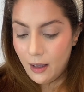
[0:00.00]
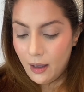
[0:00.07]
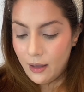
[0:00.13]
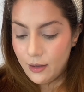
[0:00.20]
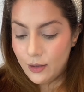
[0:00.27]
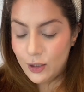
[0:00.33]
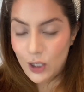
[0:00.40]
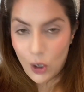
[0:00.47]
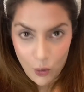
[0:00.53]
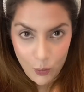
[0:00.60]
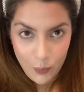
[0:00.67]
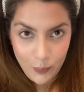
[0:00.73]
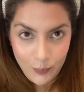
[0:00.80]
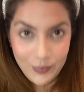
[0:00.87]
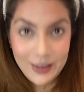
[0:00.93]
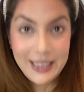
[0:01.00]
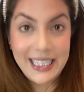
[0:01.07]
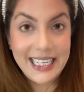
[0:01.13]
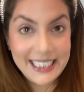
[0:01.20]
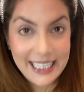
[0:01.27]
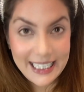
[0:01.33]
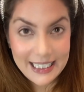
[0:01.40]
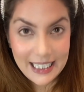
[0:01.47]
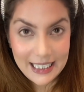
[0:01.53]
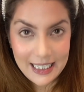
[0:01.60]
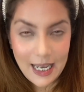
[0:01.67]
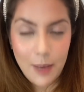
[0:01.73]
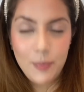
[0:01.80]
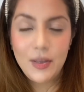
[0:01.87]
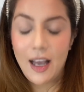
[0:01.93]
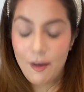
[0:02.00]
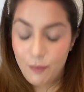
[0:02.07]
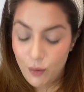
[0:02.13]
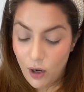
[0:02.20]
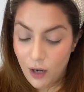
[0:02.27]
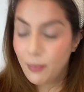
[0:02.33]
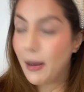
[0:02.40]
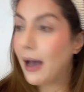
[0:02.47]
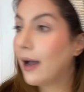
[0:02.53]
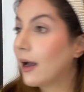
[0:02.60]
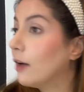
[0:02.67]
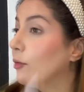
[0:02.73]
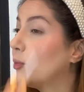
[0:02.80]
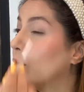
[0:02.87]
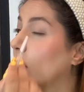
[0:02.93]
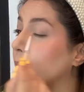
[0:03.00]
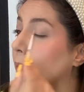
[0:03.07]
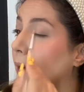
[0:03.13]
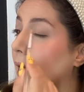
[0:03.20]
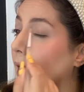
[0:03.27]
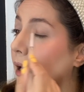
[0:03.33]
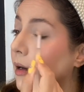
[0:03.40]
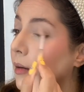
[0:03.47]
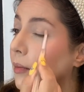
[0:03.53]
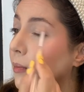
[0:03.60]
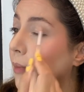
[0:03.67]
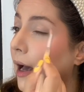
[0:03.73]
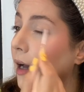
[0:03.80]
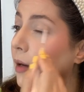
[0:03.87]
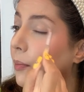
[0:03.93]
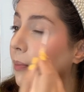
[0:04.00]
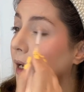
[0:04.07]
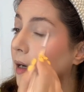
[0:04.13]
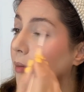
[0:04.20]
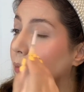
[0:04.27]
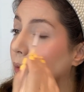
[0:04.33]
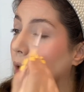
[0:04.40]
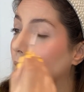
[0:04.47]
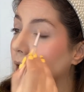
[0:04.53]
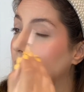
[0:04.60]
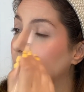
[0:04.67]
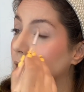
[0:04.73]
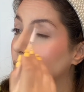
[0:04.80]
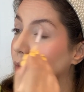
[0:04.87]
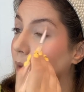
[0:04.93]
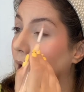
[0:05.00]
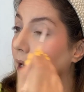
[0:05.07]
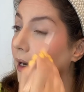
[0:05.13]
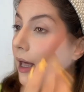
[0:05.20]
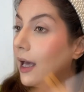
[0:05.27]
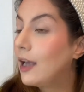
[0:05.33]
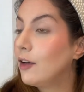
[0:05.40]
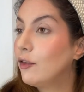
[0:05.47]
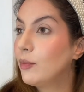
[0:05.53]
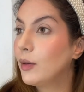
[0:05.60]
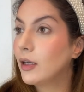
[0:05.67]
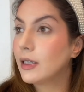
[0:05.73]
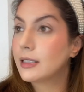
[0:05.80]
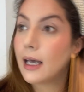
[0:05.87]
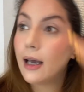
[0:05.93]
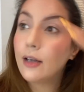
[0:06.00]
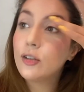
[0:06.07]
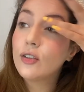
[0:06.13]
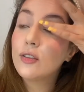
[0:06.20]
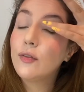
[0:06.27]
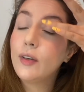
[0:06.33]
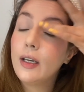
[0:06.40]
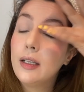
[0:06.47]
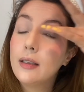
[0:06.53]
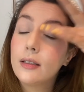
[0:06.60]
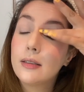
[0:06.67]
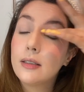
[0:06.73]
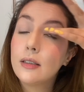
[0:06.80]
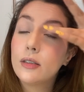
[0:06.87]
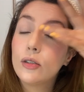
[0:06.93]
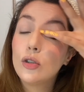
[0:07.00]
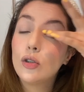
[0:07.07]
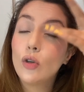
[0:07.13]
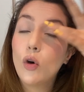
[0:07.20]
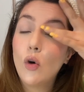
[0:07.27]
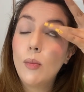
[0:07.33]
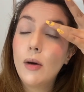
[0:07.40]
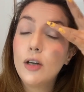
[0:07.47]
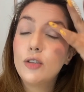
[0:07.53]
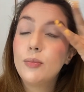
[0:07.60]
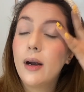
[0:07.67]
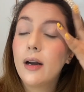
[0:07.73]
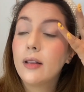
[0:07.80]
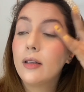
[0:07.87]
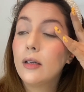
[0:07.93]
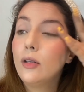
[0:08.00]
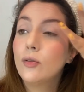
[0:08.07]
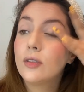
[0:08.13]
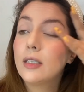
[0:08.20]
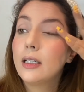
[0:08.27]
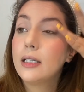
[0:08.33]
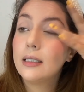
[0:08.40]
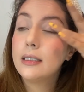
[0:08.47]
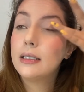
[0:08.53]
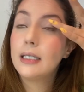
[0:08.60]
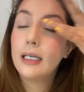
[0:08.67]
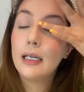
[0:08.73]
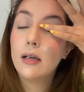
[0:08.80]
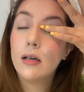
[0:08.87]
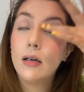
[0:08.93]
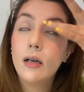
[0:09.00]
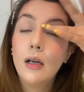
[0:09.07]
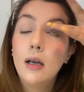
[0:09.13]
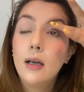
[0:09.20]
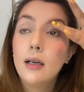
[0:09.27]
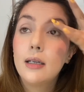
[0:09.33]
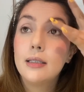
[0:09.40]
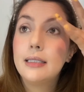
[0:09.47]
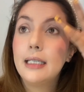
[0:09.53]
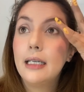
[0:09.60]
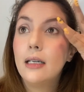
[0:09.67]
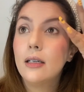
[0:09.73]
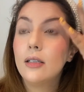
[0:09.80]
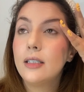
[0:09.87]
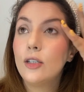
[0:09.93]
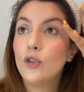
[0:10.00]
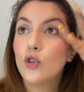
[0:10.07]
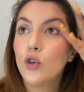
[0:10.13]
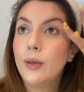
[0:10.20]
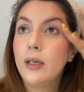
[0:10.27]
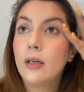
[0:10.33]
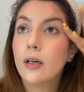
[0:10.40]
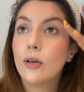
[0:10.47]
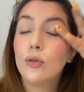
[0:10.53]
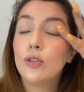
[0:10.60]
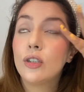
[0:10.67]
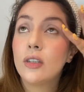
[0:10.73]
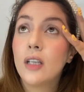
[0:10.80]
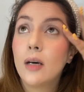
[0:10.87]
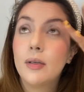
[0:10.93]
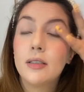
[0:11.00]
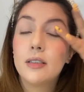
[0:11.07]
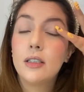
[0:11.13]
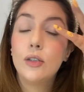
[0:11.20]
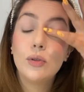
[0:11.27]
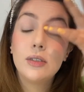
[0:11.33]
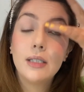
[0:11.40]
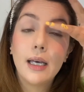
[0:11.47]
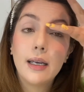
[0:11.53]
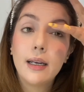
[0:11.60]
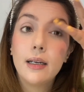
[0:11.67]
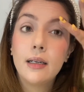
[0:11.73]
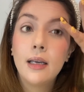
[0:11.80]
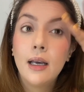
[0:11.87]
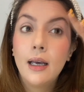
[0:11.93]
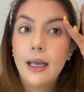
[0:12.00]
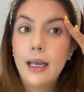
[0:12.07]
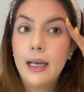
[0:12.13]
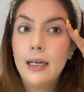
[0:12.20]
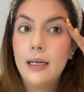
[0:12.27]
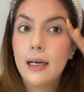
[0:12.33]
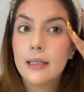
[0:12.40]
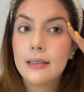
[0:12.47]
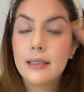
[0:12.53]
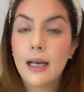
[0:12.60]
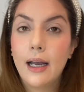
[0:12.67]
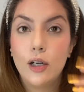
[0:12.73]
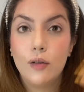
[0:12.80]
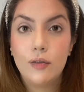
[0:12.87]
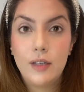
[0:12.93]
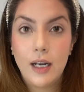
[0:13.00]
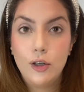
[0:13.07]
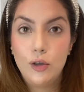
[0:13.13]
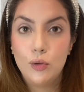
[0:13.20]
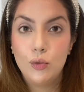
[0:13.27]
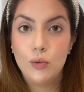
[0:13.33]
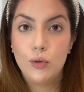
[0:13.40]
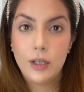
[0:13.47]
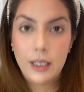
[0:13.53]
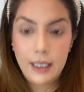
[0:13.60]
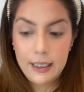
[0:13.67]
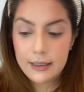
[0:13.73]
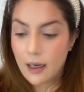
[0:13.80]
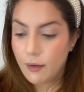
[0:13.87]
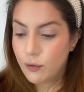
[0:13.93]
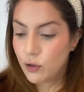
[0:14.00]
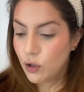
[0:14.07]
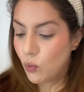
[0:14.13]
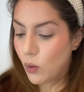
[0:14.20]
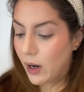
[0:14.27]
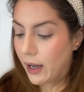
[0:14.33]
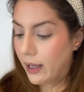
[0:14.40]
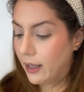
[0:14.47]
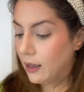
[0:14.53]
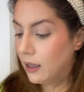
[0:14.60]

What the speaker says: So this is the step that I've brought back. I've brought back MAC Paint Pot into my life because I just feel this is so much better than using concealer. Concealer se jo bhi karo, jitna marzi you set it, it does kind of tend to crease after a while.